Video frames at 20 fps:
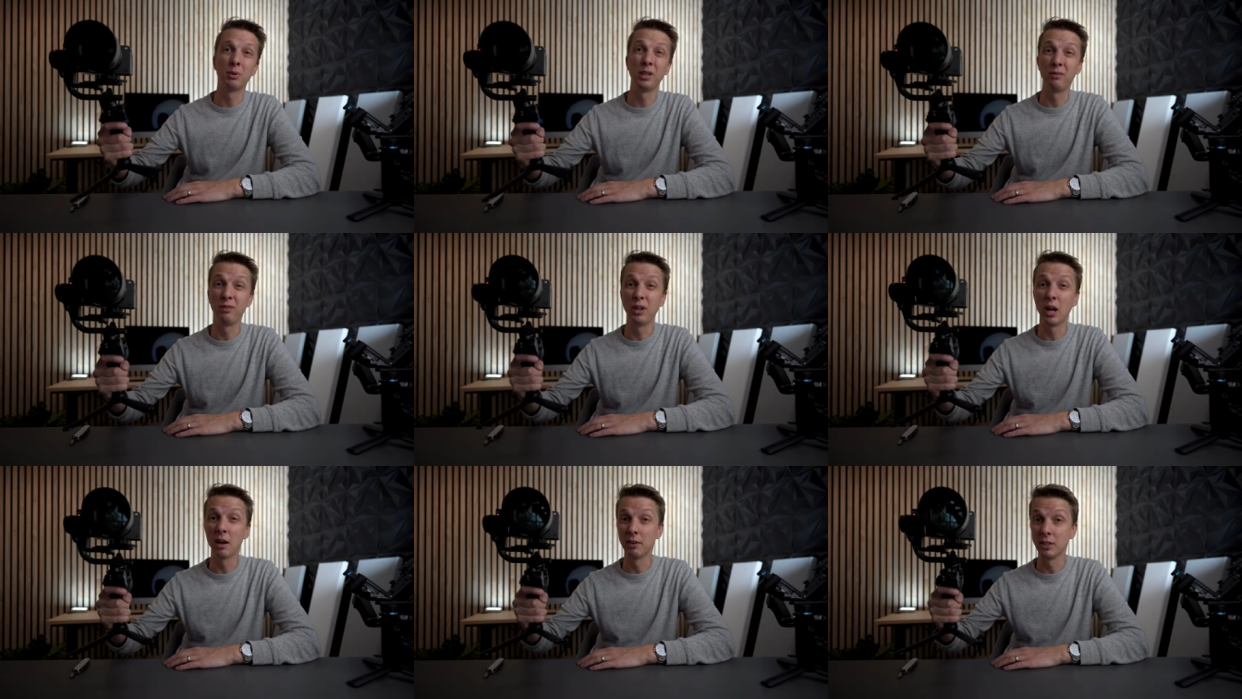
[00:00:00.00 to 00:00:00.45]
But
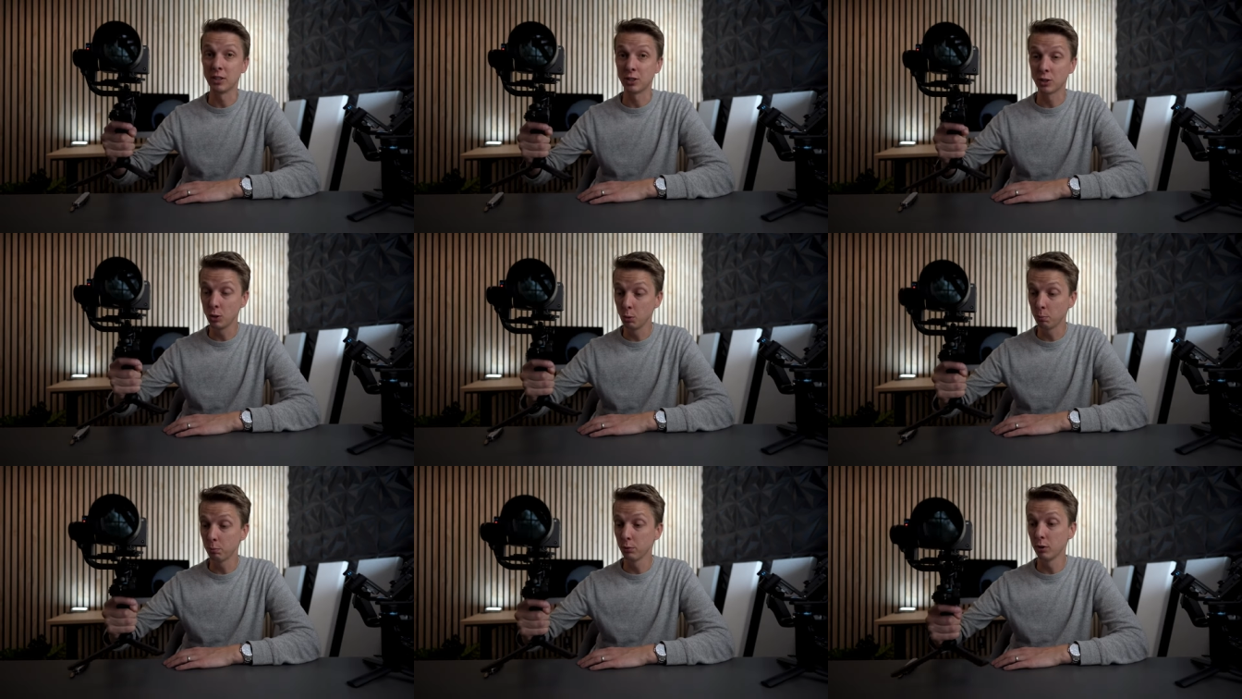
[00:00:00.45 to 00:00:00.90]
if you have a
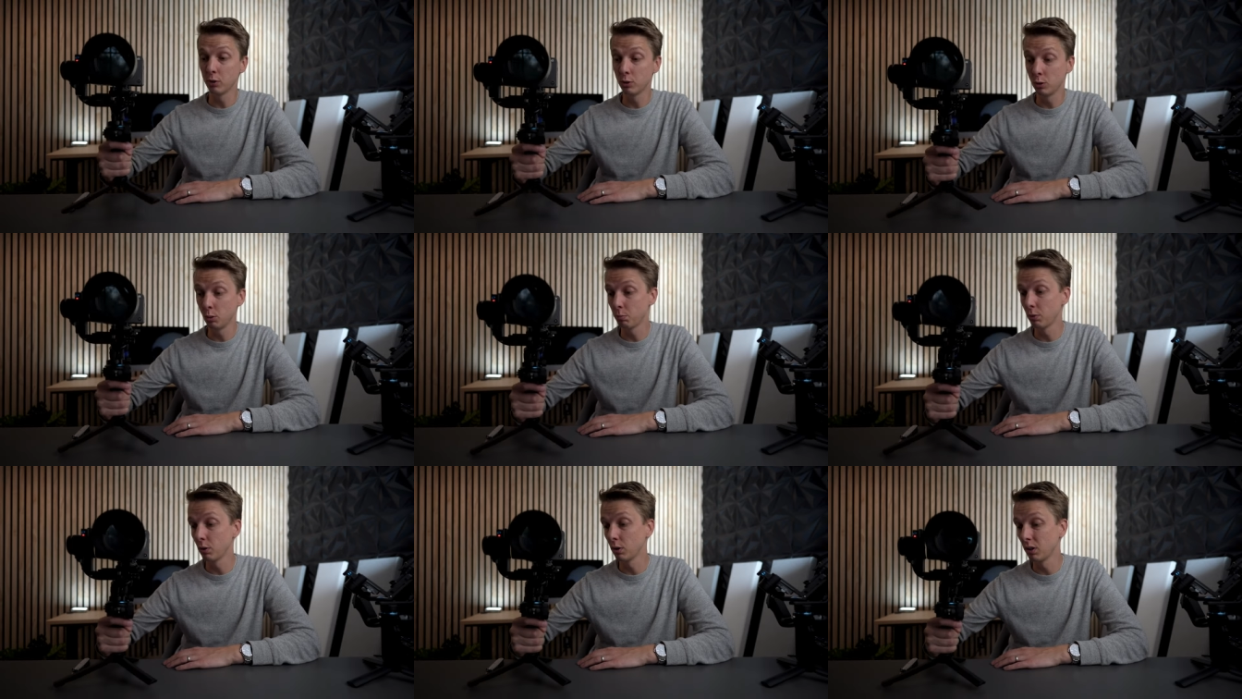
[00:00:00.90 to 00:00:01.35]
super
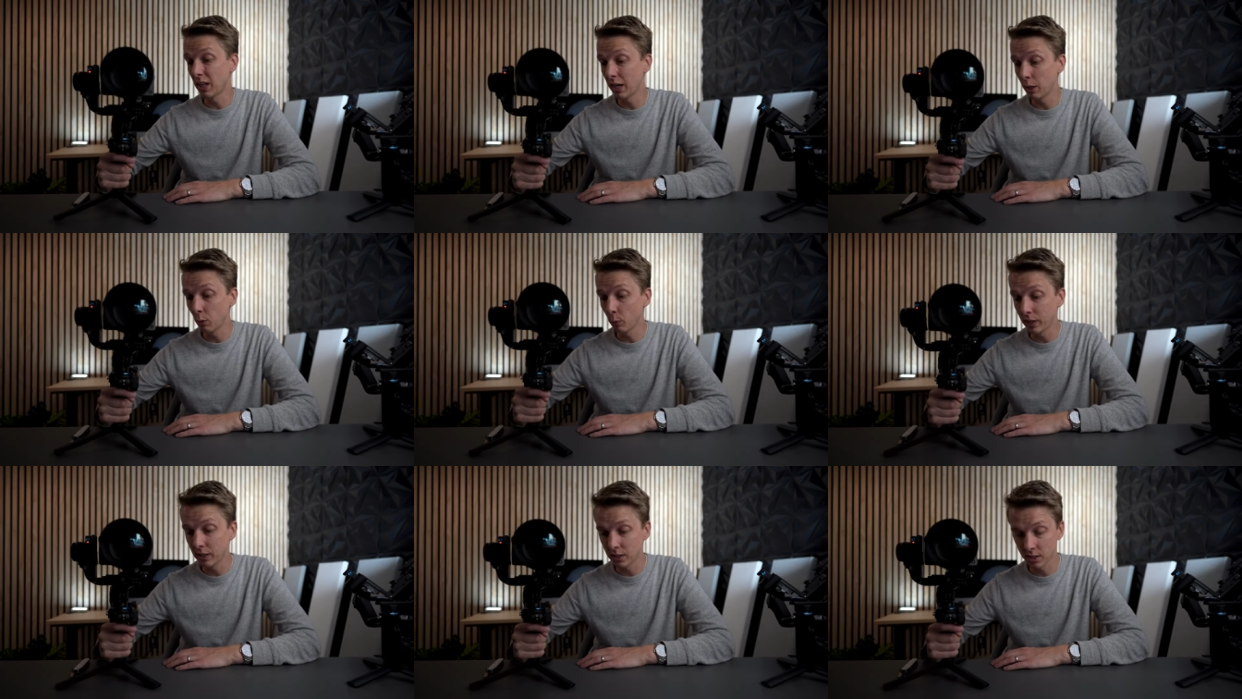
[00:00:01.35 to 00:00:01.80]
duper
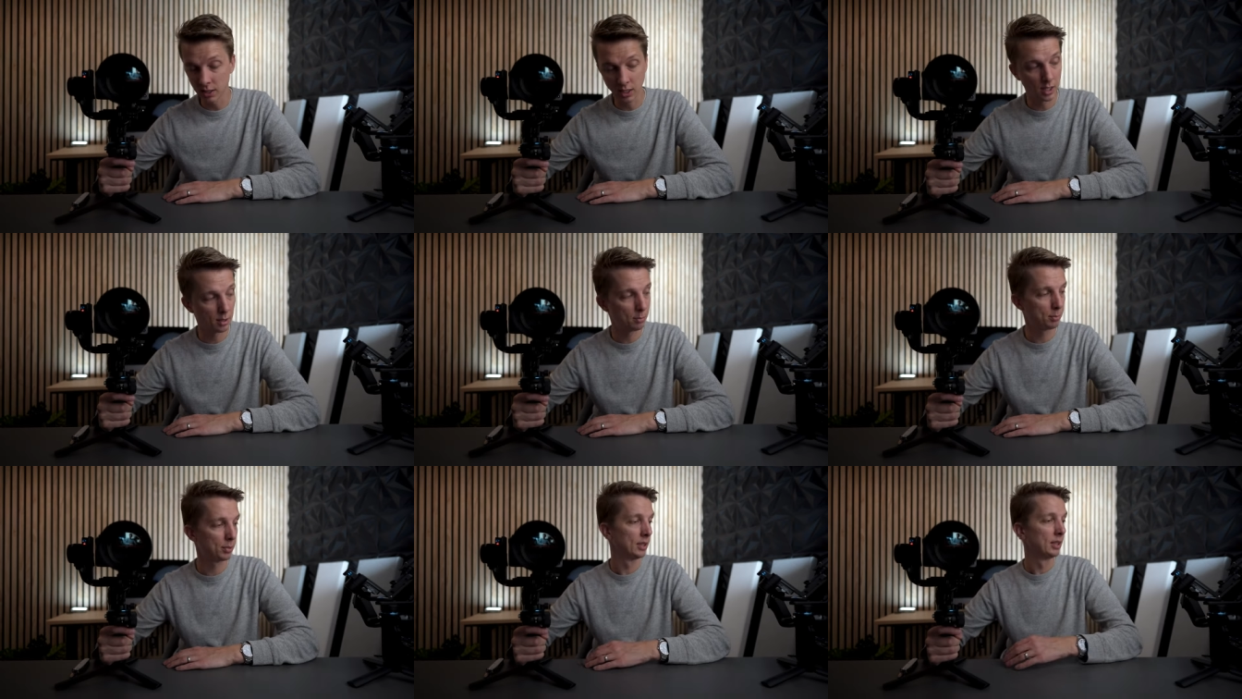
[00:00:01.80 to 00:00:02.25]
lightweight
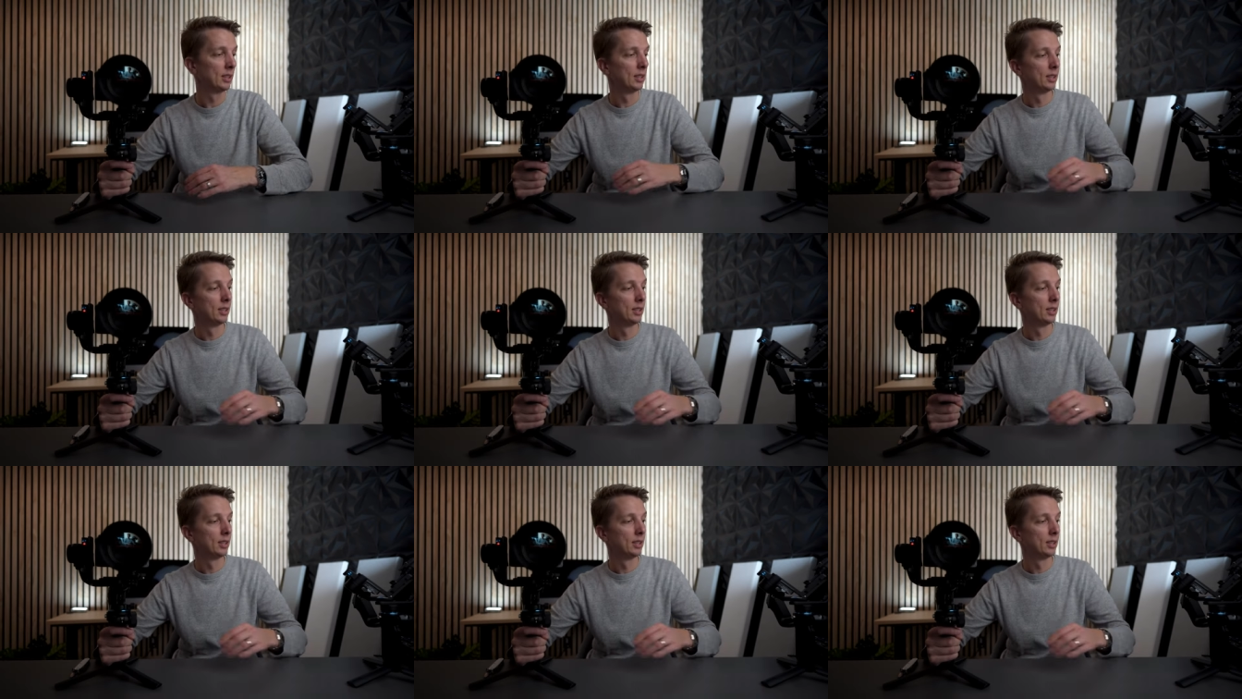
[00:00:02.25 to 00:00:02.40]
setup,